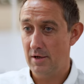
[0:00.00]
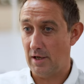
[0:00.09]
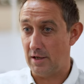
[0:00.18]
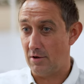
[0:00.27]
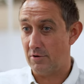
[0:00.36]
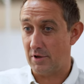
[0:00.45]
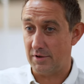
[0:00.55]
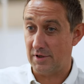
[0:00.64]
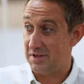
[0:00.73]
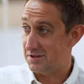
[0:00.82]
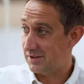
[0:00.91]
Then you look at
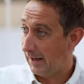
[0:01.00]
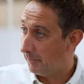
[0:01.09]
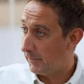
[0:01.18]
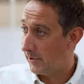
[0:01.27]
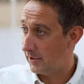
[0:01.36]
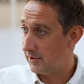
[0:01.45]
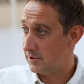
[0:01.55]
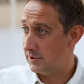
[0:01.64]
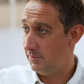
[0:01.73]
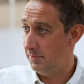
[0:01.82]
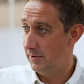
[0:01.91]
the Gestamp
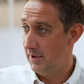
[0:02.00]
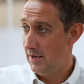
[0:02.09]
partnership,